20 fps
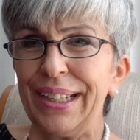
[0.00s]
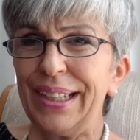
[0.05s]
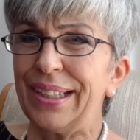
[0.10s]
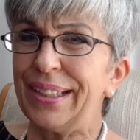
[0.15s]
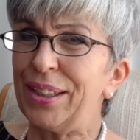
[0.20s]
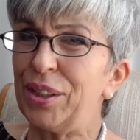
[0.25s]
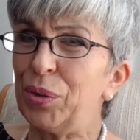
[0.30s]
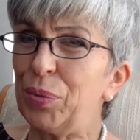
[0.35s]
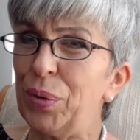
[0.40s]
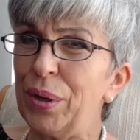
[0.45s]

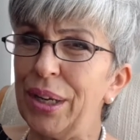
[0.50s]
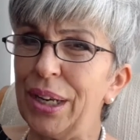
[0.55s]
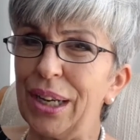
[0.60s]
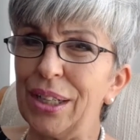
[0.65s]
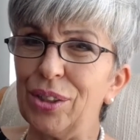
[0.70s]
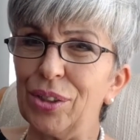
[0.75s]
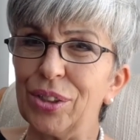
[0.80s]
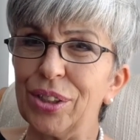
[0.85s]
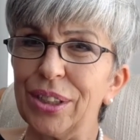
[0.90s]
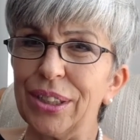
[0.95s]
Now, the way I
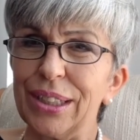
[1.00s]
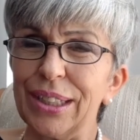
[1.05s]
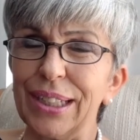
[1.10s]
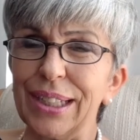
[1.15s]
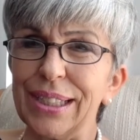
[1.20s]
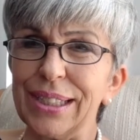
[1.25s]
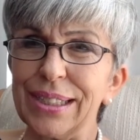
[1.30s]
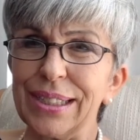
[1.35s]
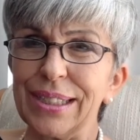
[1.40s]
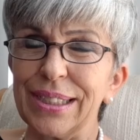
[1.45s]
look at it
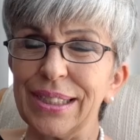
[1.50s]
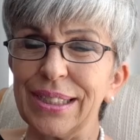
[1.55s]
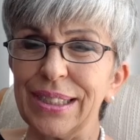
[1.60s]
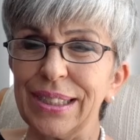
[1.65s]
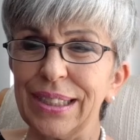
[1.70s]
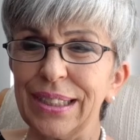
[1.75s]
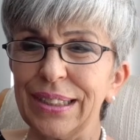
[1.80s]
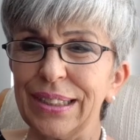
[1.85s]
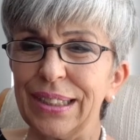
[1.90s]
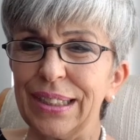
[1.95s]
is
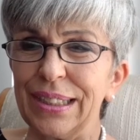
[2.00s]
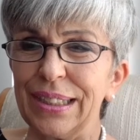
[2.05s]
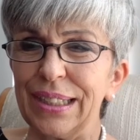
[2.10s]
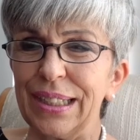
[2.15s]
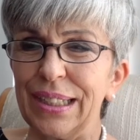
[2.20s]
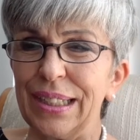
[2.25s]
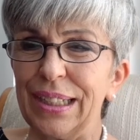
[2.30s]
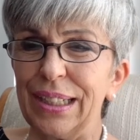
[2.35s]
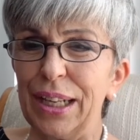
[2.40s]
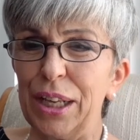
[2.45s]

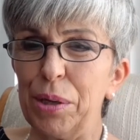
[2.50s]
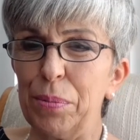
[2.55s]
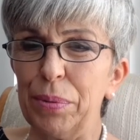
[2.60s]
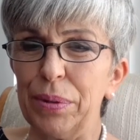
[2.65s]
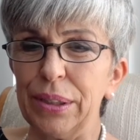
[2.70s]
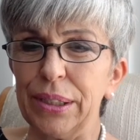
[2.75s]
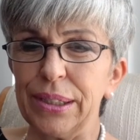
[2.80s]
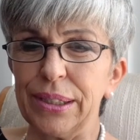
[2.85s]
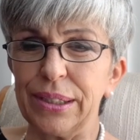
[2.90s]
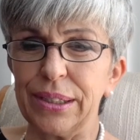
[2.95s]
a label
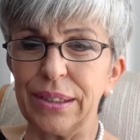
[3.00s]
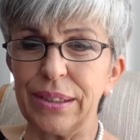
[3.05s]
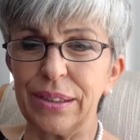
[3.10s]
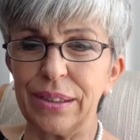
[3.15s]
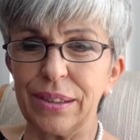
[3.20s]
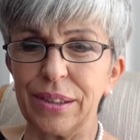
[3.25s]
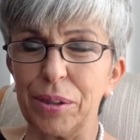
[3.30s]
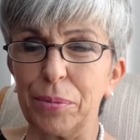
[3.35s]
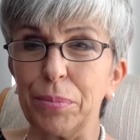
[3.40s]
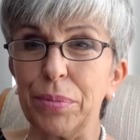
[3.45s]
is
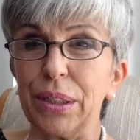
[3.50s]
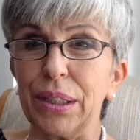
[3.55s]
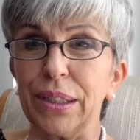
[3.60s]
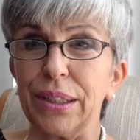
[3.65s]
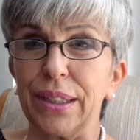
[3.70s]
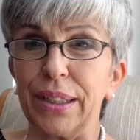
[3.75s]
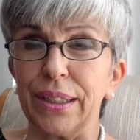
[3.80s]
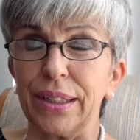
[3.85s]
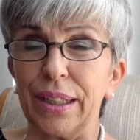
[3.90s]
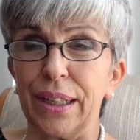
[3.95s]
something
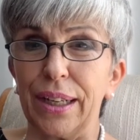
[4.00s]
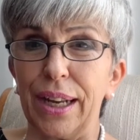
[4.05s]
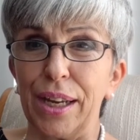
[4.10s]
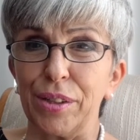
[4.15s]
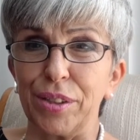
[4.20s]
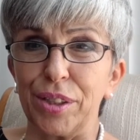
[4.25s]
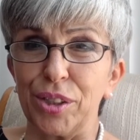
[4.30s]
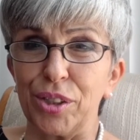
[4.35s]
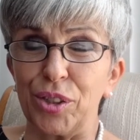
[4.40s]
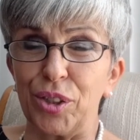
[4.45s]
that
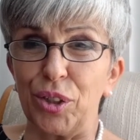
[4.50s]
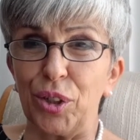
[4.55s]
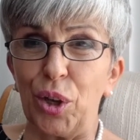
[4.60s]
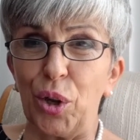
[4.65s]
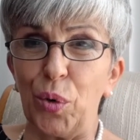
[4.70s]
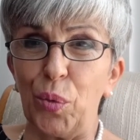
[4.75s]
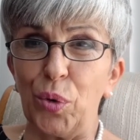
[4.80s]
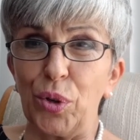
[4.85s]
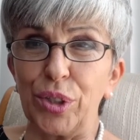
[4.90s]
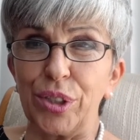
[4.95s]
allows us to
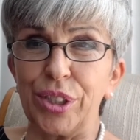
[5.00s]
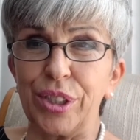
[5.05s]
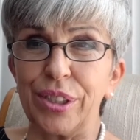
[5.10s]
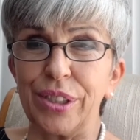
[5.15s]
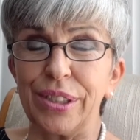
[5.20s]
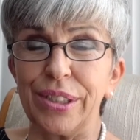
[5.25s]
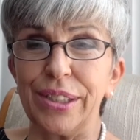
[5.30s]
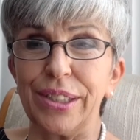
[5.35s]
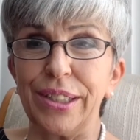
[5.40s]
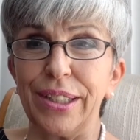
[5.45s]
know what's
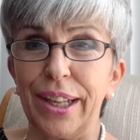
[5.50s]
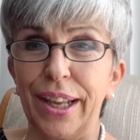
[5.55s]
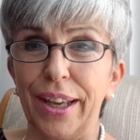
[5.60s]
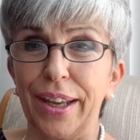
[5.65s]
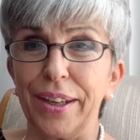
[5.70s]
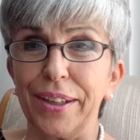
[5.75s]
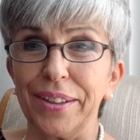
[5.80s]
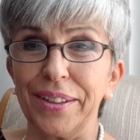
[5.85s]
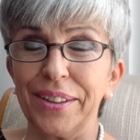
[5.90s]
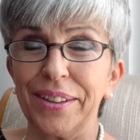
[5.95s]

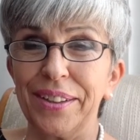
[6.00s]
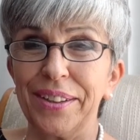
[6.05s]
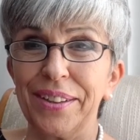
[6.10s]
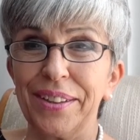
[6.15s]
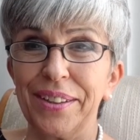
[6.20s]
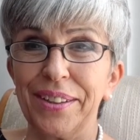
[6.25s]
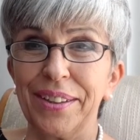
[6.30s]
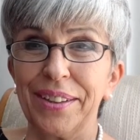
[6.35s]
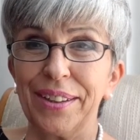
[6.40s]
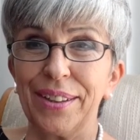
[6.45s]
there.
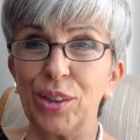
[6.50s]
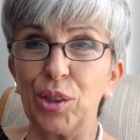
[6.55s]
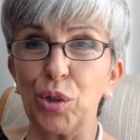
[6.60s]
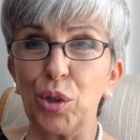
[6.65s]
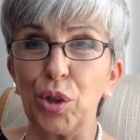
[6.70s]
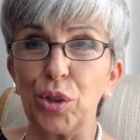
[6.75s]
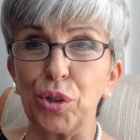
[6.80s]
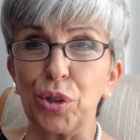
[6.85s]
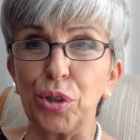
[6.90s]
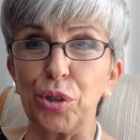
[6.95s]
So you
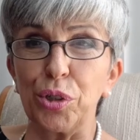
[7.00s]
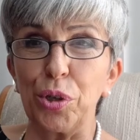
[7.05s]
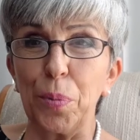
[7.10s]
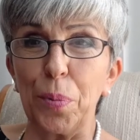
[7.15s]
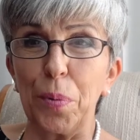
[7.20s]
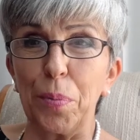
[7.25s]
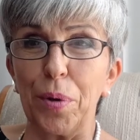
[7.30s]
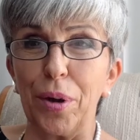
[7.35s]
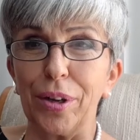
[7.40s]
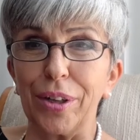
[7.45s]
go to the
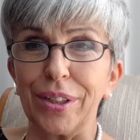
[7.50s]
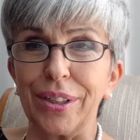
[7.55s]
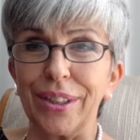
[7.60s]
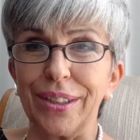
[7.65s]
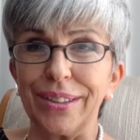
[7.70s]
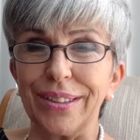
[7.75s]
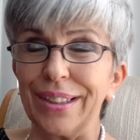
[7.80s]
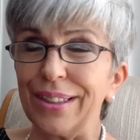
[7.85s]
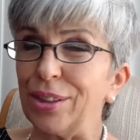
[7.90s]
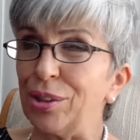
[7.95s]

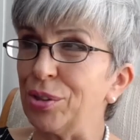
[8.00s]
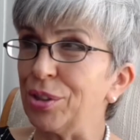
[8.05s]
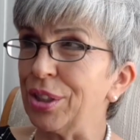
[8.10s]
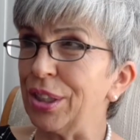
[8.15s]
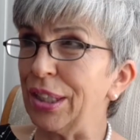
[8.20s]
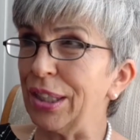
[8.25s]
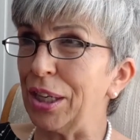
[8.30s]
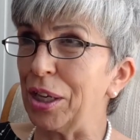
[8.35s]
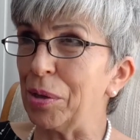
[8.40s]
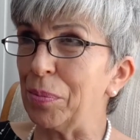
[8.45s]
supermarket and you see
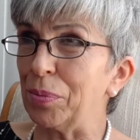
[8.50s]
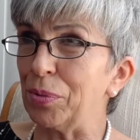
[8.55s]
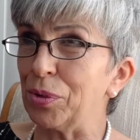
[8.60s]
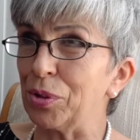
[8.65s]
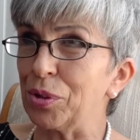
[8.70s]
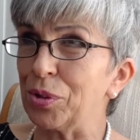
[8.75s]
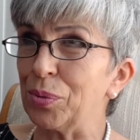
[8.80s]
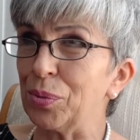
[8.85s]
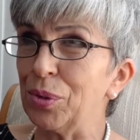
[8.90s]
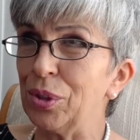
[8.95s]

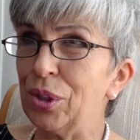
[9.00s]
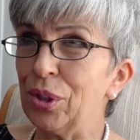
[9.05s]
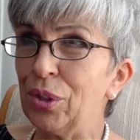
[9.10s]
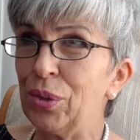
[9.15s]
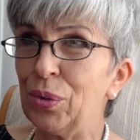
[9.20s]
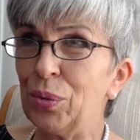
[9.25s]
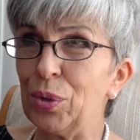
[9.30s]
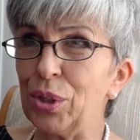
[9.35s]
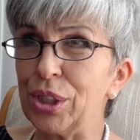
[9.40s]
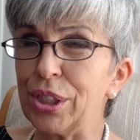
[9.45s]
labels
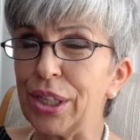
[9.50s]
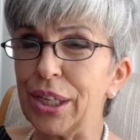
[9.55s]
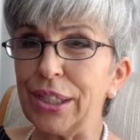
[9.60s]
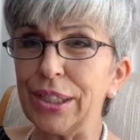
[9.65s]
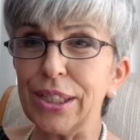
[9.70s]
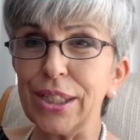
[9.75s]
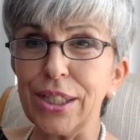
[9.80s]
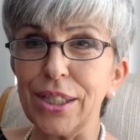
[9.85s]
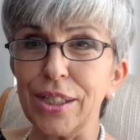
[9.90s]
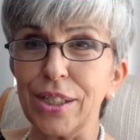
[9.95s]
which say
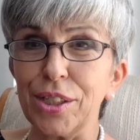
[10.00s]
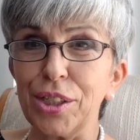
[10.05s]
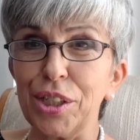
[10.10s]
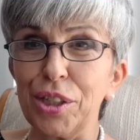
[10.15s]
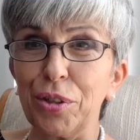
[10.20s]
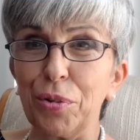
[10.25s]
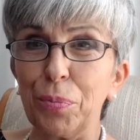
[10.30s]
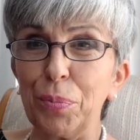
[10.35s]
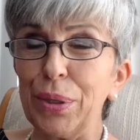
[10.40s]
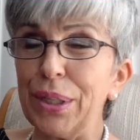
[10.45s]
this is a tin
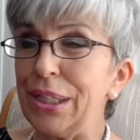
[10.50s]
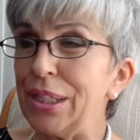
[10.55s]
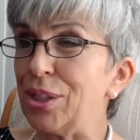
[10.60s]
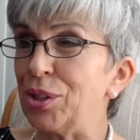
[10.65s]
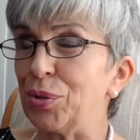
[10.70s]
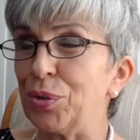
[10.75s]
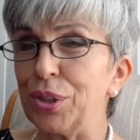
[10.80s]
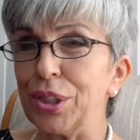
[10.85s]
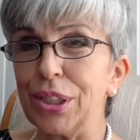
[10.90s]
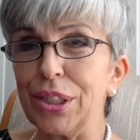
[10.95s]
of beans
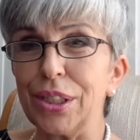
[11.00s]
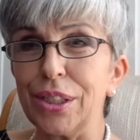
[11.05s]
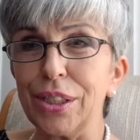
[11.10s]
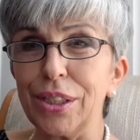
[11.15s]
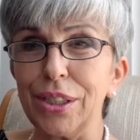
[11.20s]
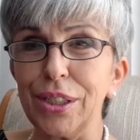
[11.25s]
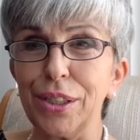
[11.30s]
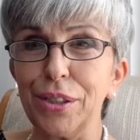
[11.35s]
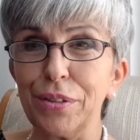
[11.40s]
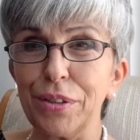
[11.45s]
or this is a
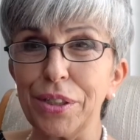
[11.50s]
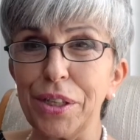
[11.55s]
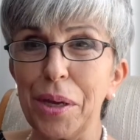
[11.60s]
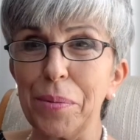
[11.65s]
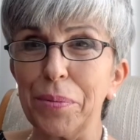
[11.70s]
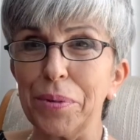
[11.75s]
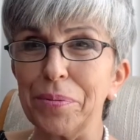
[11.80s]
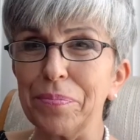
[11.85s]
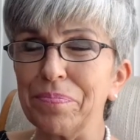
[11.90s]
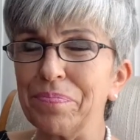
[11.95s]
tin of
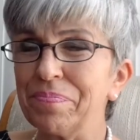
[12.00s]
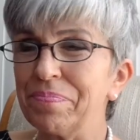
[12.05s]
salmon.